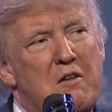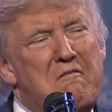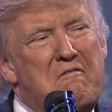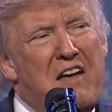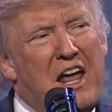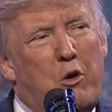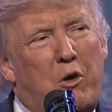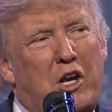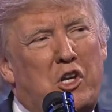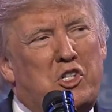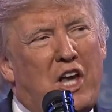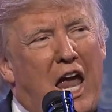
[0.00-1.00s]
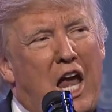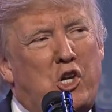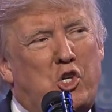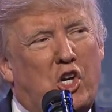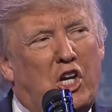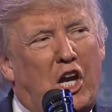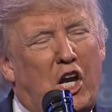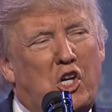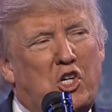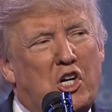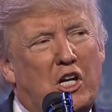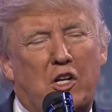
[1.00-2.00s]
Veterans
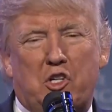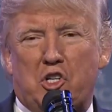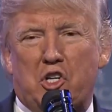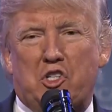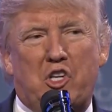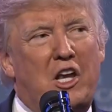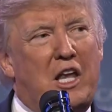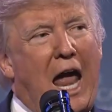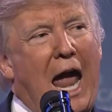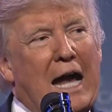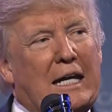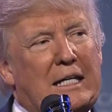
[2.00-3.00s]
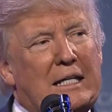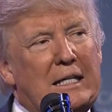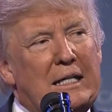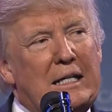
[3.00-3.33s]
Educational Assistant Act.